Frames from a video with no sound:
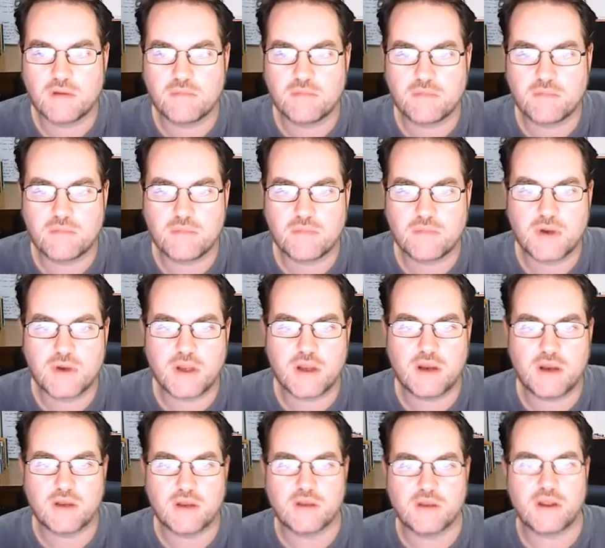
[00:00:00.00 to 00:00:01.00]
Pretty
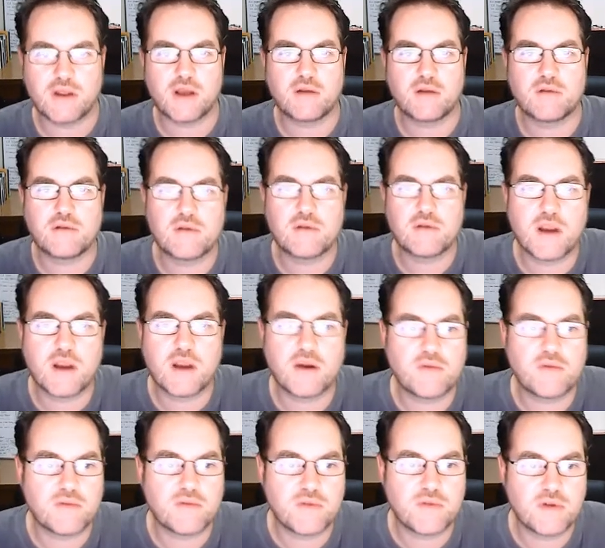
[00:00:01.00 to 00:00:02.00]
heavy on the ad
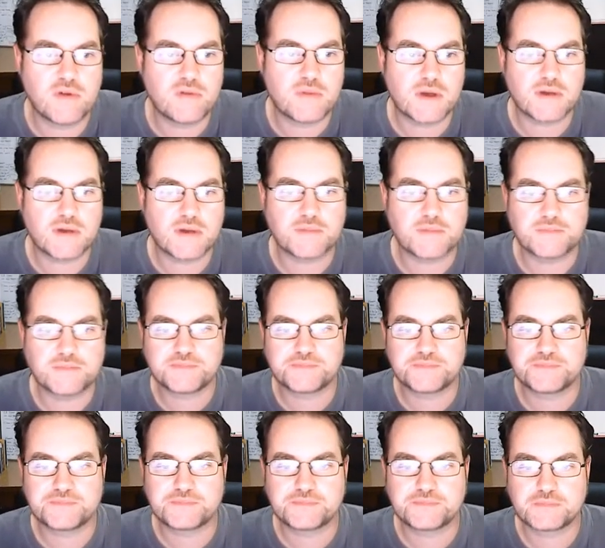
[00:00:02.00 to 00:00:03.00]
review, but
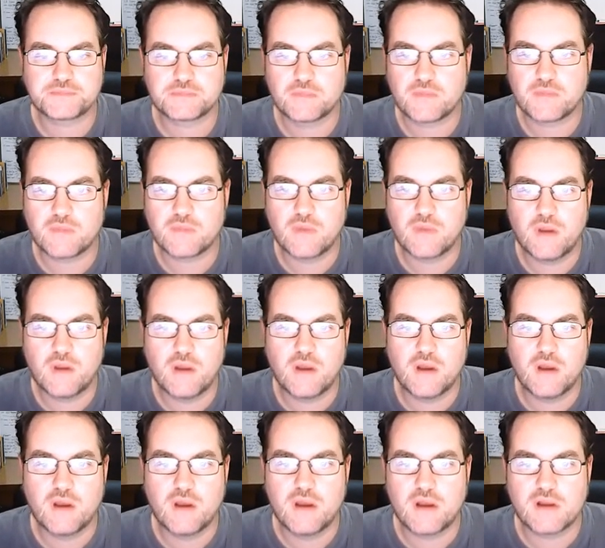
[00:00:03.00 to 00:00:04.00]

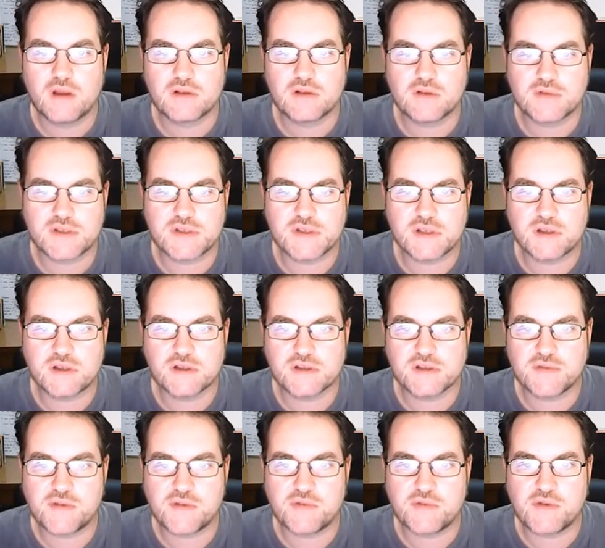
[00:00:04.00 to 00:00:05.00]
there's obviously lots of
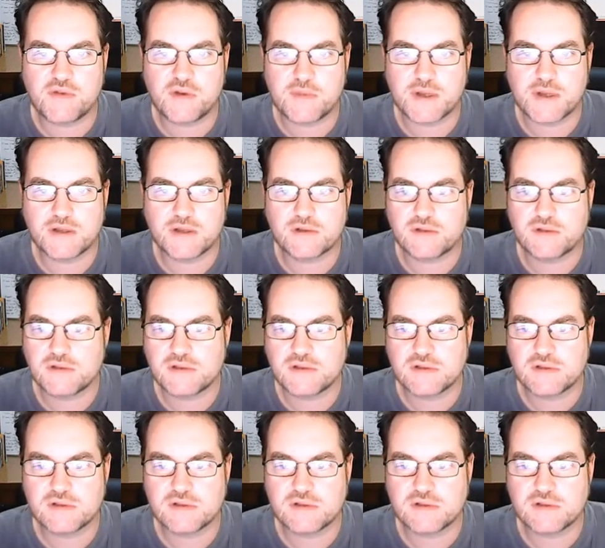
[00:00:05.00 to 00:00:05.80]
info about dogs.